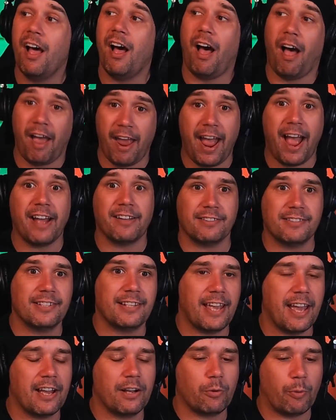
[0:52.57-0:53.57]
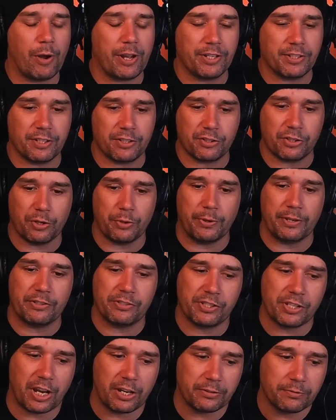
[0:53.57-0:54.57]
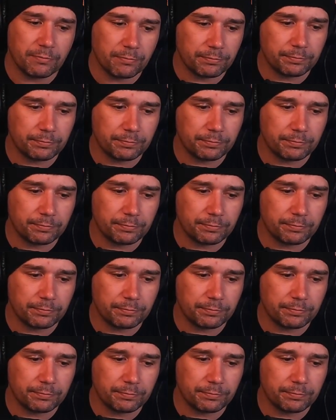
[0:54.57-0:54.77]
I had to get acquainted to it. So